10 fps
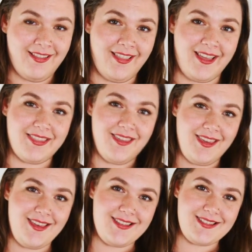Like
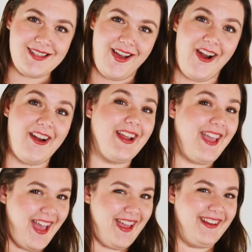these are,
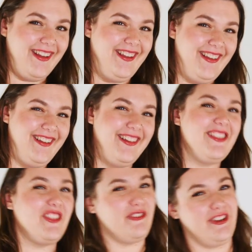again,
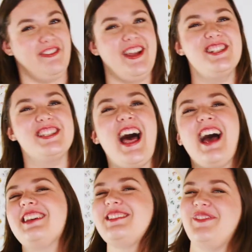the free range
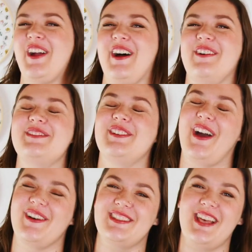slacks from Sew
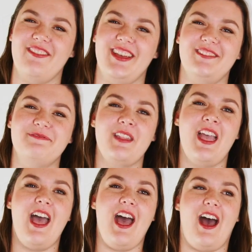House 7.
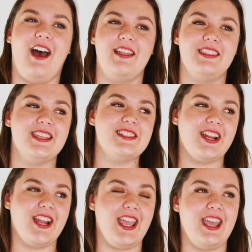These
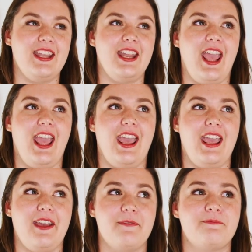are in
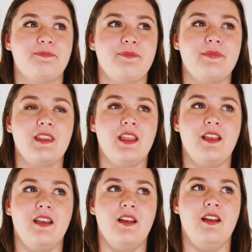I
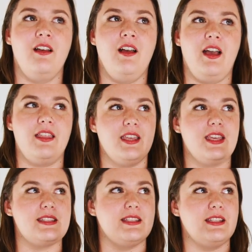think
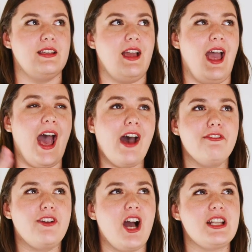it's
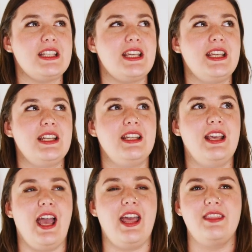half cotton
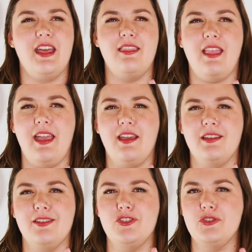and then like
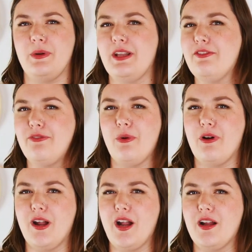
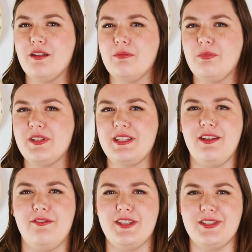24%
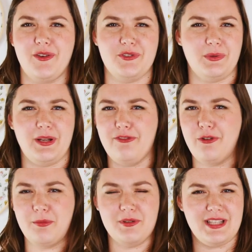viscose,
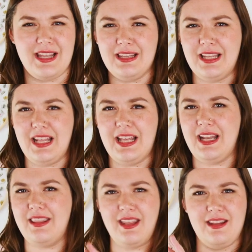24% linen,
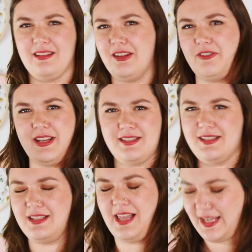and then the rest
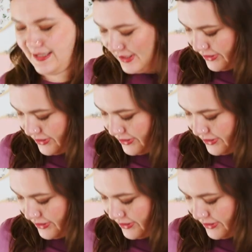is elastic.